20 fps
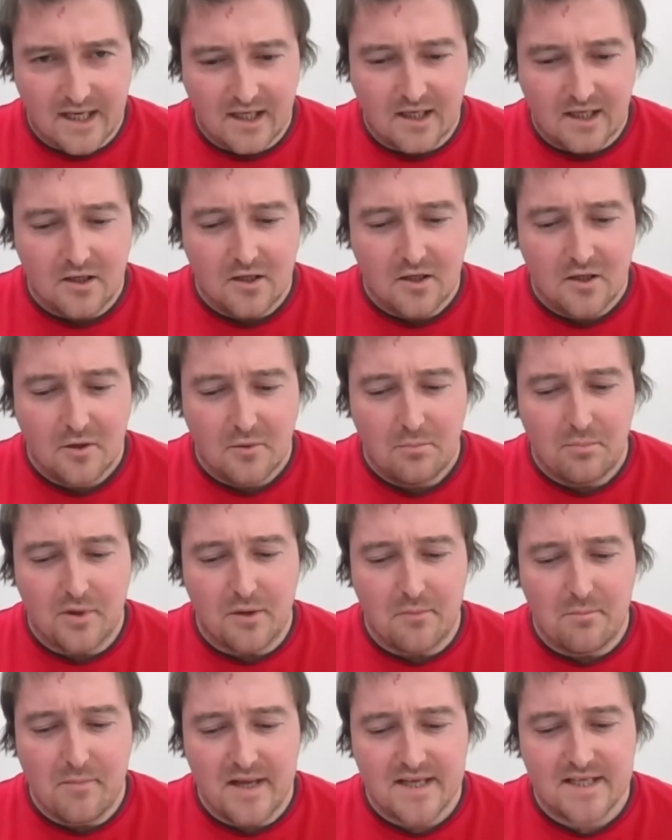England, but
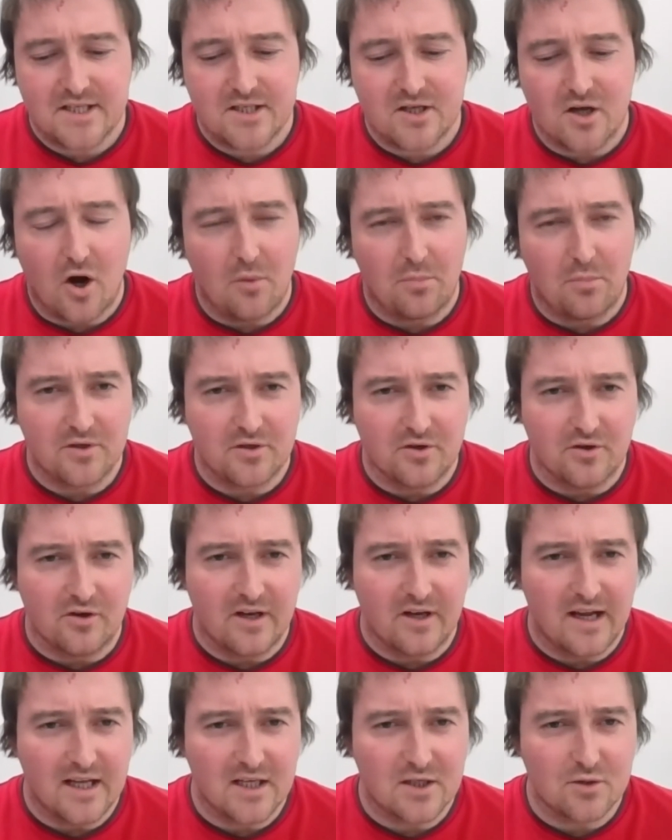a missed
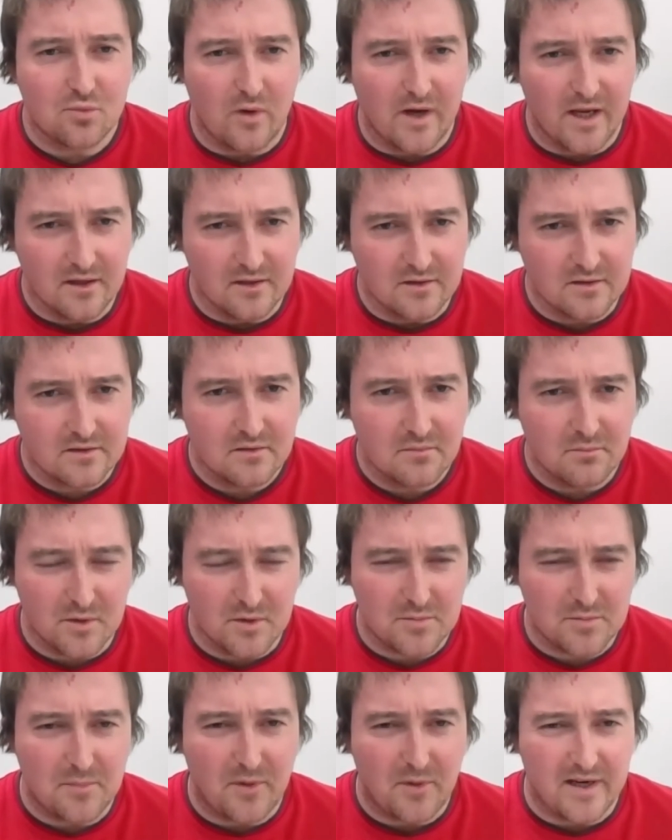opportunity against Wales.
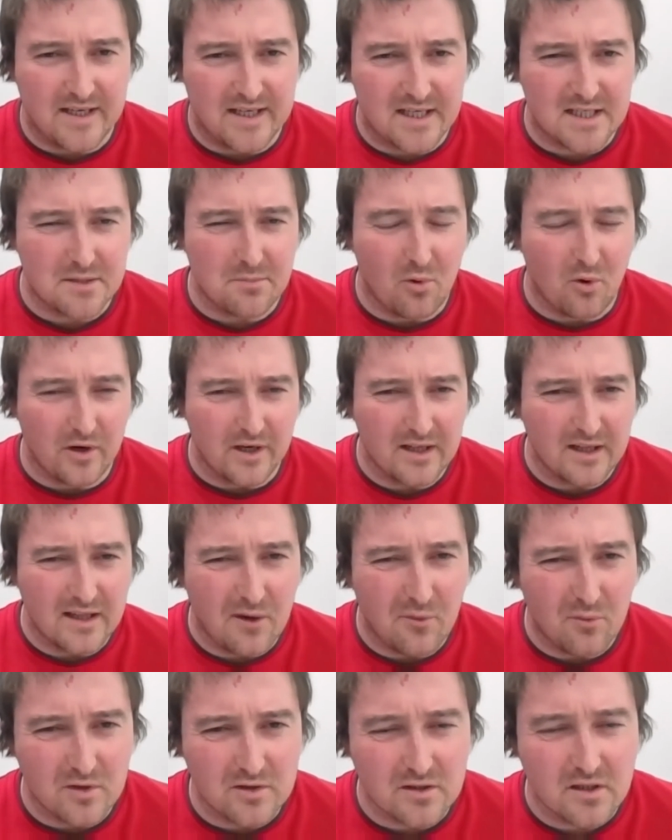Must be pretty disappointing,
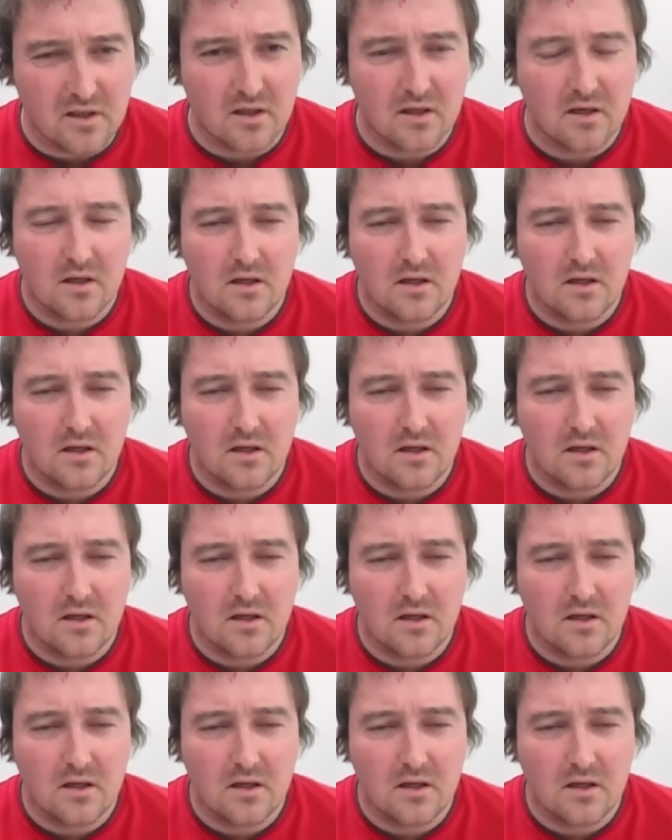that, was it?